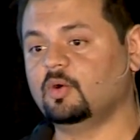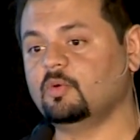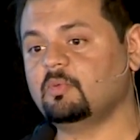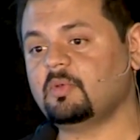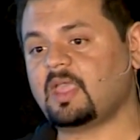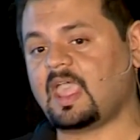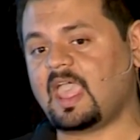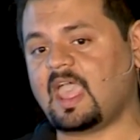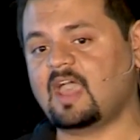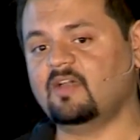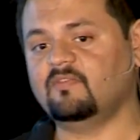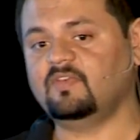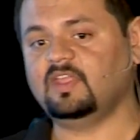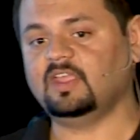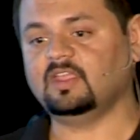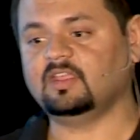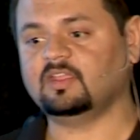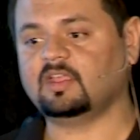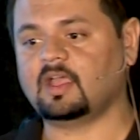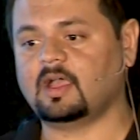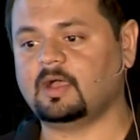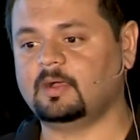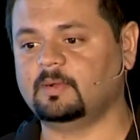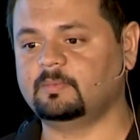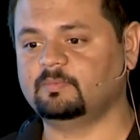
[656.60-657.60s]

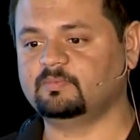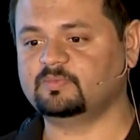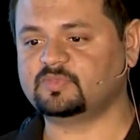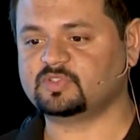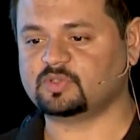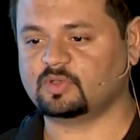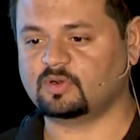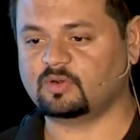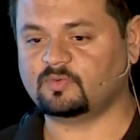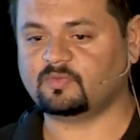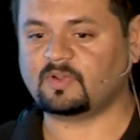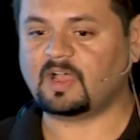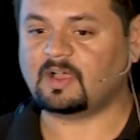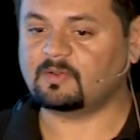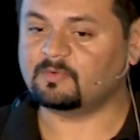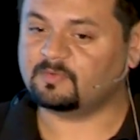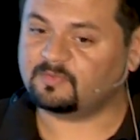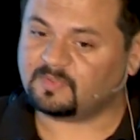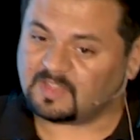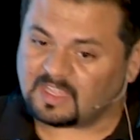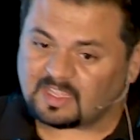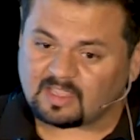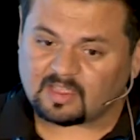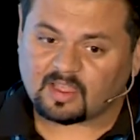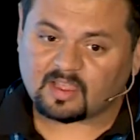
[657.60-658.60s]
having sort of a
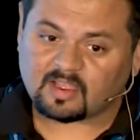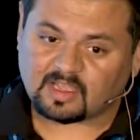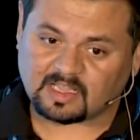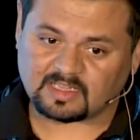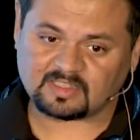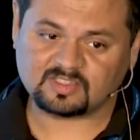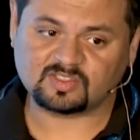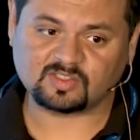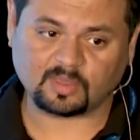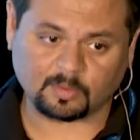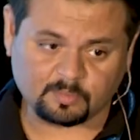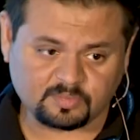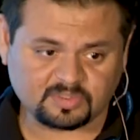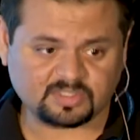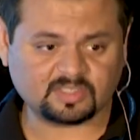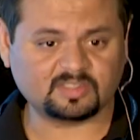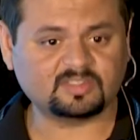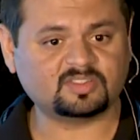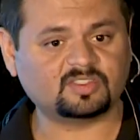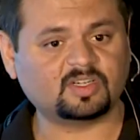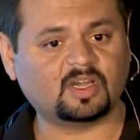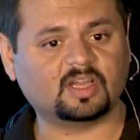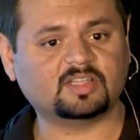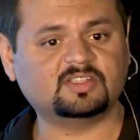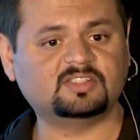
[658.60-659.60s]
weak consumption
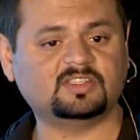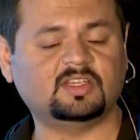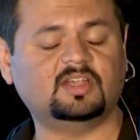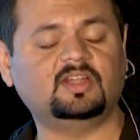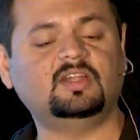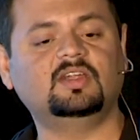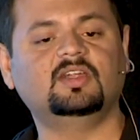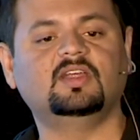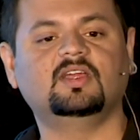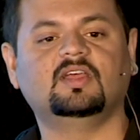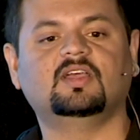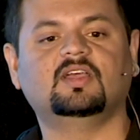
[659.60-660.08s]
structure